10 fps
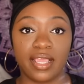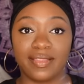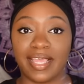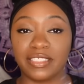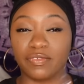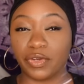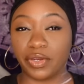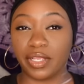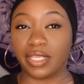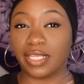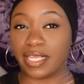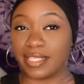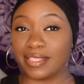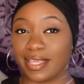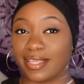That's a very key
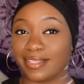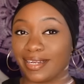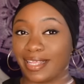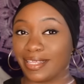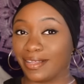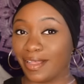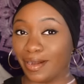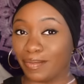thing that I think a lot